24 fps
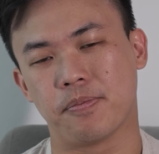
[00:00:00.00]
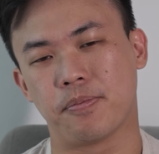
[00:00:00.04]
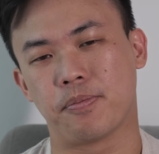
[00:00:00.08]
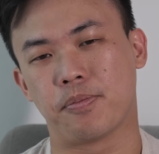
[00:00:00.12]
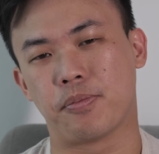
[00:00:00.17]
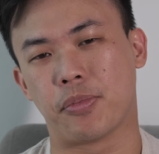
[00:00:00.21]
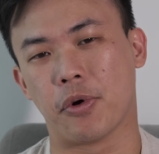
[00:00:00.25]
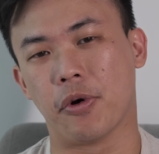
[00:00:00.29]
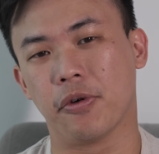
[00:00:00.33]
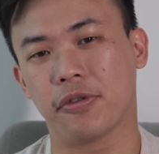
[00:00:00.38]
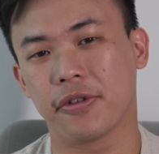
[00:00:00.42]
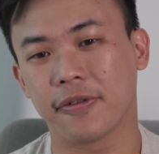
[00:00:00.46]

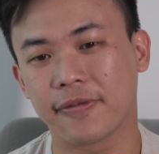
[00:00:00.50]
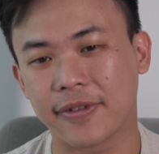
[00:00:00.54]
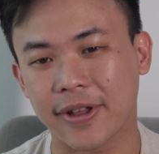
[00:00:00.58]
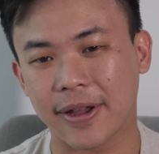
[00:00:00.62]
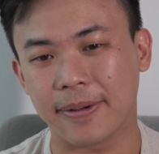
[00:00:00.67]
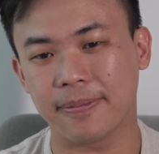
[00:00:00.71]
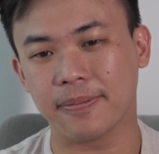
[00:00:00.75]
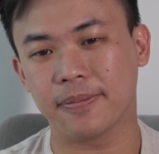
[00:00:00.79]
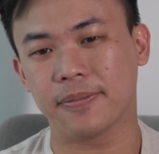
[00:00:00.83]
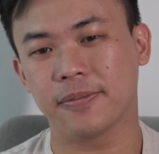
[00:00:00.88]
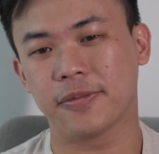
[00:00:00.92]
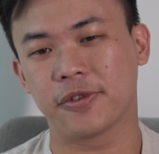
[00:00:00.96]
Both of
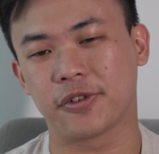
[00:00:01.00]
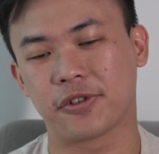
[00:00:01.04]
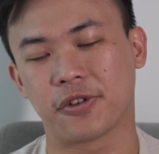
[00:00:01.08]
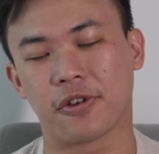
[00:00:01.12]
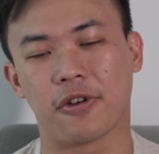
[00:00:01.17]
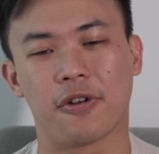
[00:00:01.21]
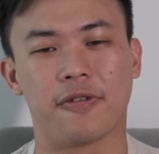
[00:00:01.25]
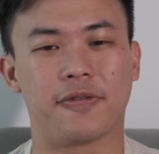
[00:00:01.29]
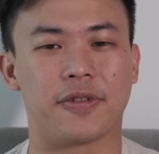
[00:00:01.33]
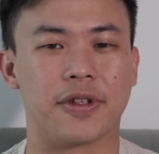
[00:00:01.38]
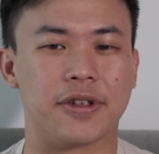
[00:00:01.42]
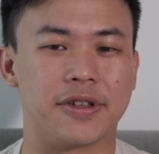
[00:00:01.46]
them
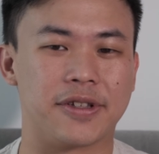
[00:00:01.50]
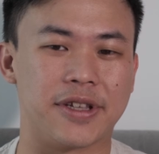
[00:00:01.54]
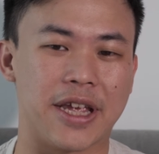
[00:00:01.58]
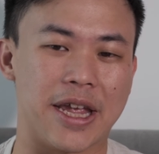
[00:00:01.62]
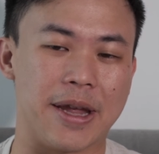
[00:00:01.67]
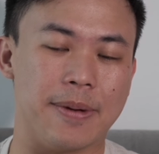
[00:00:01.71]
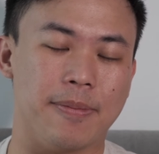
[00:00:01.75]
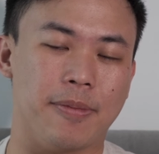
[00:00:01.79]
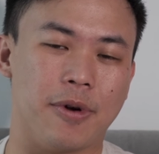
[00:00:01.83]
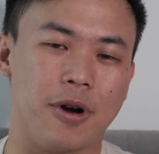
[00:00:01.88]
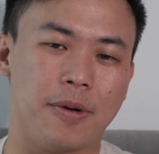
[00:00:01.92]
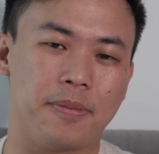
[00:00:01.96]
serve the
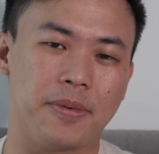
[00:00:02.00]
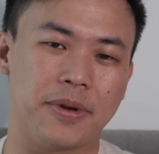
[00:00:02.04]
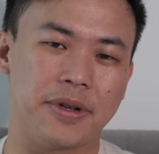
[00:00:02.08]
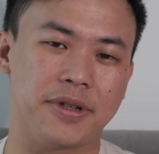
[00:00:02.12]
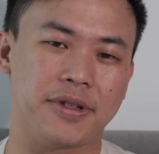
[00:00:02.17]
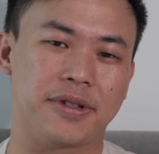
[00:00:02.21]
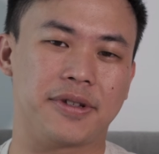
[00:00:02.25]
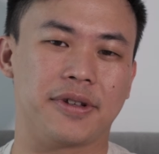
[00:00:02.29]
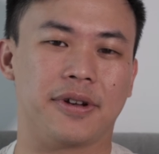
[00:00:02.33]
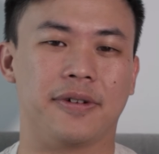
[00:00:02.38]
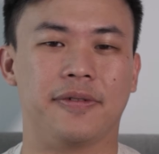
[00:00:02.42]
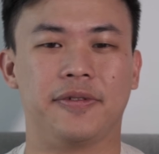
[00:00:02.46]
same
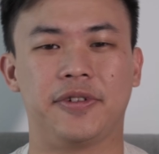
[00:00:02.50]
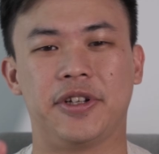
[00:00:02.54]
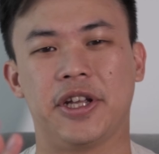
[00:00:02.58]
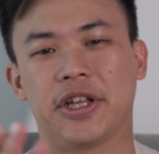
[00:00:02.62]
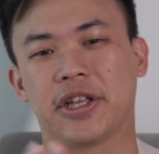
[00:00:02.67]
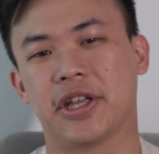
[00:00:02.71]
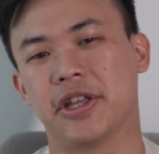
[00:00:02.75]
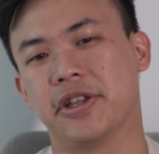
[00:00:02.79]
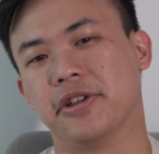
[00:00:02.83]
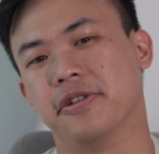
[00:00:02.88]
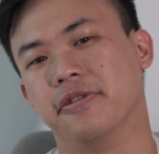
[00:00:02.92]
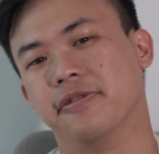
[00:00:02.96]
purpose of
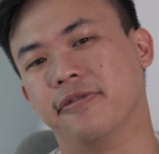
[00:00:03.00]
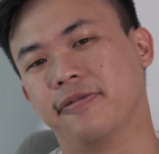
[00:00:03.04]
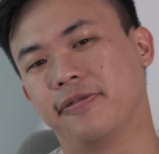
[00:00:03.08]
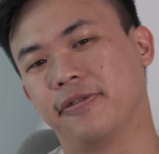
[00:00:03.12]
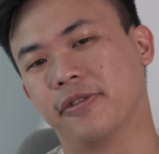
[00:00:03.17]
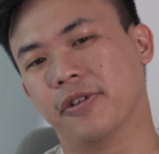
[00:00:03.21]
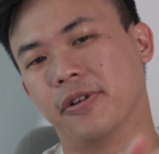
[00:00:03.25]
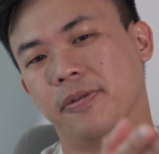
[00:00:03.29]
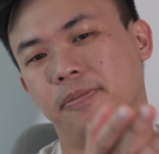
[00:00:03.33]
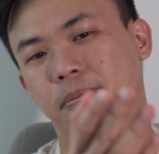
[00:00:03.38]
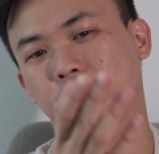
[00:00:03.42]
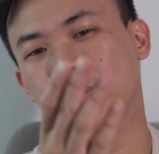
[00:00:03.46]
taking you
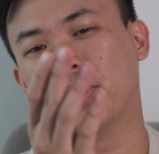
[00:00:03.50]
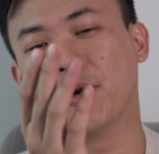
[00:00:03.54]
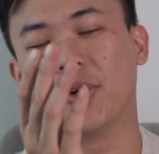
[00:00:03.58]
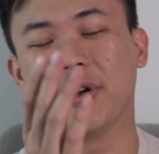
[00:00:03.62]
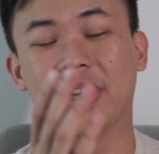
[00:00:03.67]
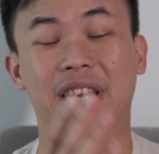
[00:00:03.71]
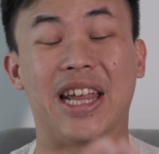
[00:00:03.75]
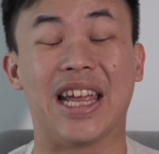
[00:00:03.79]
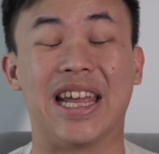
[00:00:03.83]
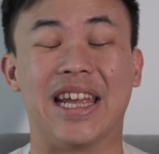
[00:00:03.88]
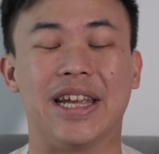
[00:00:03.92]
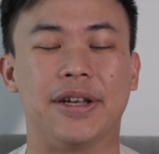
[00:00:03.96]
from
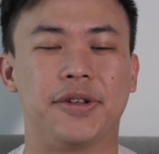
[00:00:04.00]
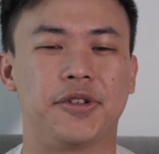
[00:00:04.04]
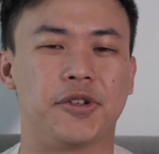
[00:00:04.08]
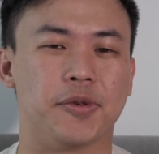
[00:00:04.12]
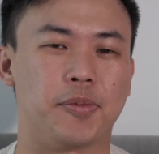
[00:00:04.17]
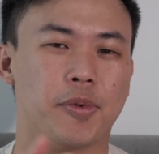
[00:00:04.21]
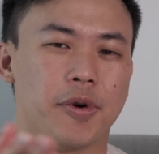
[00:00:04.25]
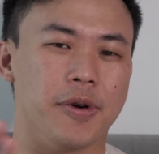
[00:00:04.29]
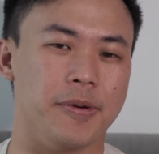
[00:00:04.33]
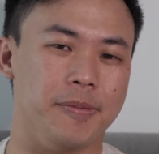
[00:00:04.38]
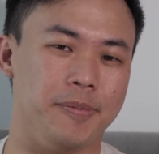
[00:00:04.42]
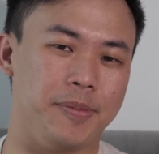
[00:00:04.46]
point A to
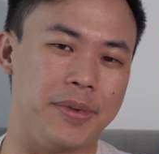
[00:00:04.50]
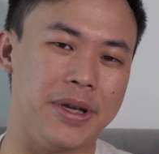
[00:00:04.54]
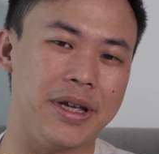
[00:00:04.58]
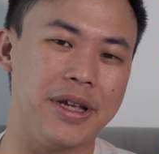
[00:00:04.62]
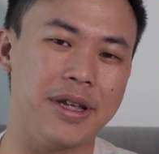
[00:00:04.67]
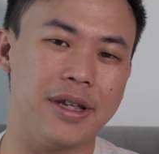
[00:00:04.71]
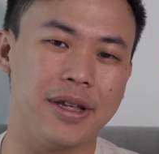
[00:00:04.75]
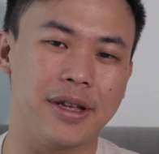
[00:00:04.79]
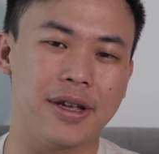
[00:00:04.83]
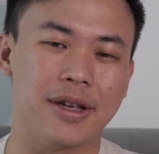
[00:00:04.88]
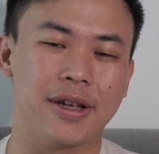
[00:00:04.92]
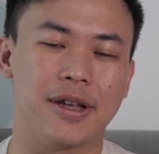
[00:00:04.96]
point
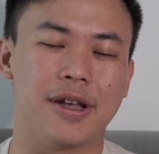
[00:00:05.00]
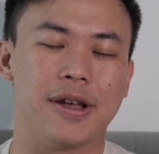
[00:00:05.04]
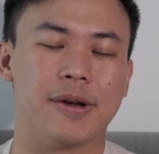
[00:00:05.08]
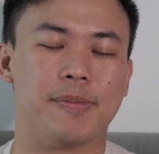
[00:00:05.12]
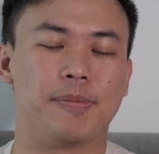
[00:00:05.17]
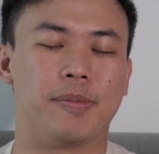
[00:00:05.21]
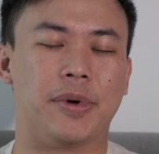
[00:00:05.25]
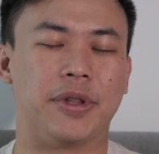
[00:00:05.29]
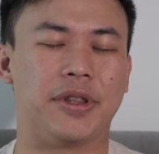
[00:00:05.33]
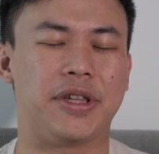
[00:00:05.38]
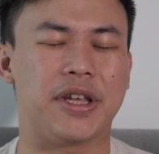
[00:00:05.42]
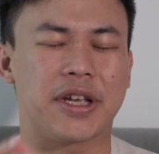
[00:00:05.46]
B,
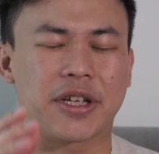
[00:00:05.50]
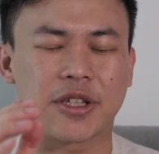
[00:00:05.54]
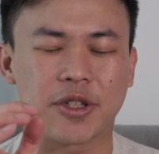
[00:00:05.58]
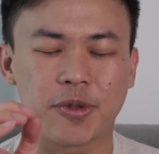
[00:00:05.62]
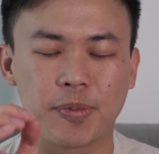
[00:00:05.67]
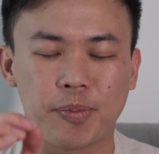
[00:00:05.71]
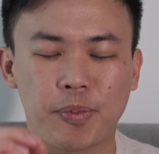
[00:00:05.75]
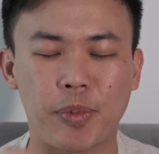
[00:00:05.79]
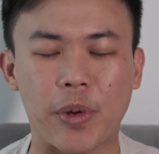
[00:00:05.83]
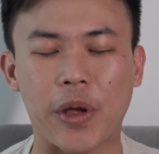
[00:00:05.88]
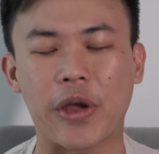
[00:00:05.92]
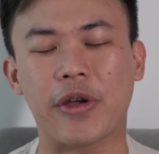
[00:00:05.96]
but the
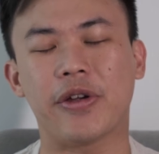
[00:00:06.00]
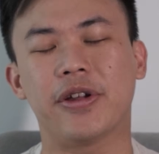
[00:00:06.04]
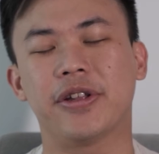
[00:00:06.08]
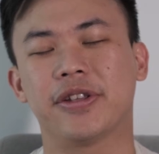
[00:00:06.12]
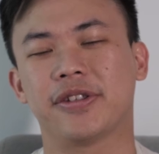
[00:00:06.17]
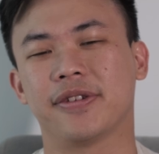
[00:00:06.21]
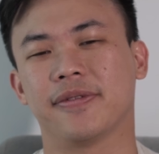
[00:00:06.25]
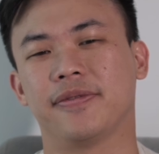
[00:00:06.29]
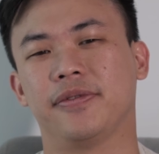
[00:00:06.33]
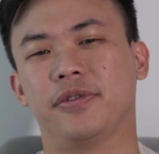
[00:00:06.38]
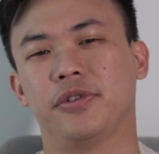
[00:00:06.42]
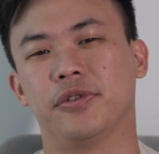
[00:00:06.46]

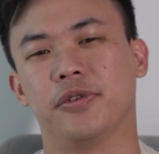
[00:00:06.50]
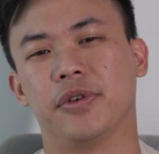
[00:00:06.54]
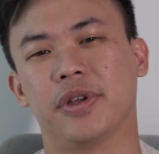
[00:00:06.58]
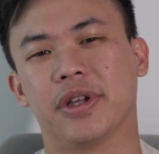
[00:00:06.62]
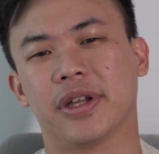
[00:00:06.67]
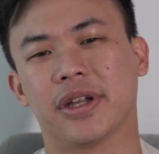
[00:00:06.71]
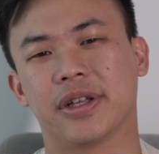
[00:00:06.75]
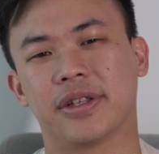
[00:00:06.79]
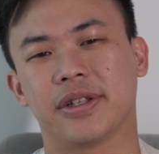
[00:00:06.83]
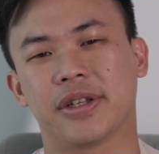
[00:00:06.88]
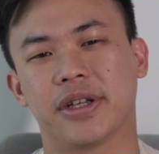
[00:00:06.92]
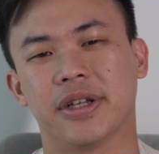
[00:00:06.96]
experience of doing
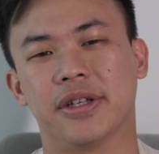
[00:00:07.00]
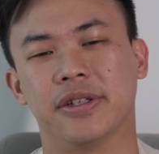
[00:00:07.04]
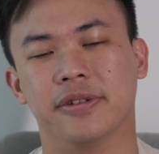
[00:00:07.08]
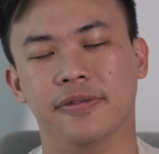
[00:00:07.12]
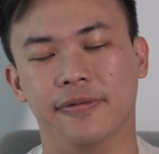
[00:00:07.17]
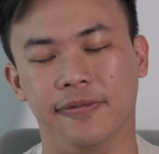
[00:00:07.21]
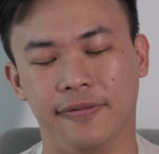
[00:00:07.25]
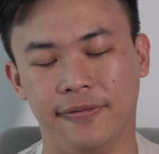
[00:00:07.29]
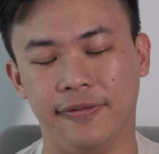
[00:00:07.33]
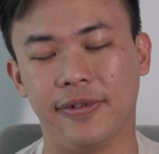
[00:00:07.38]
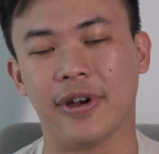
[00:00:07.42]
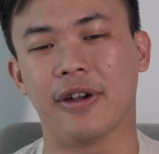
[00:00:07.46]
it is
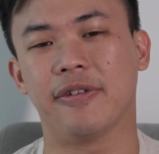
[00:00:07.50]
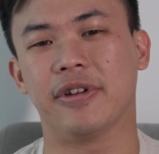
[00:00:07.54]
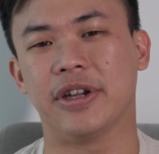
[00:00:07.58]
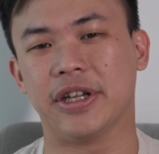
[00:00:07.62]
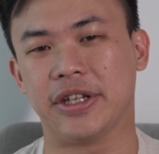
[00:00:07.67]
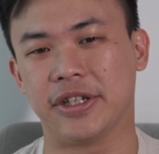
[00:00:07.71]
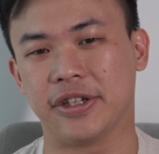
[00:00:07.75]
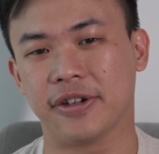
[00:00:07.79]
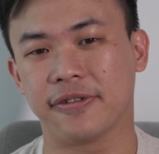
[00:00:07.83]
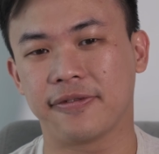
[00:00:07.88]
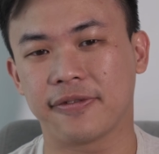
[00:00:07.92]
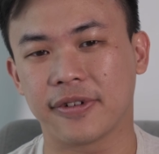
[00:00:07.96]

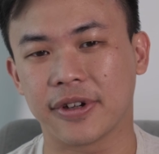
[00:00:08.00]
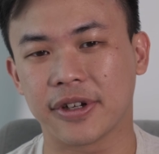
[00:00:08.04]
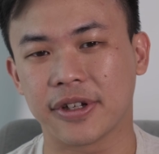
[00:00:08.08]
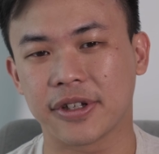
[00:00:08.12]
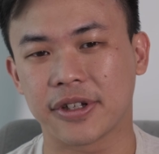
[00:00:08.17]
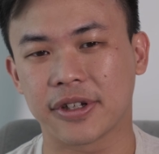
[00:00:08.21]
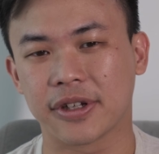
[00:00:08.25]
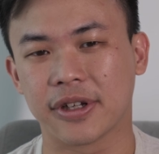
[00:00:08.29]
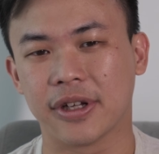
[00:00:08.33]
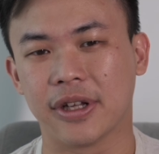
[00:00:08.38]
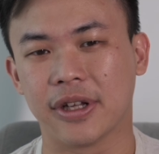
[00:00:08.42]
very different.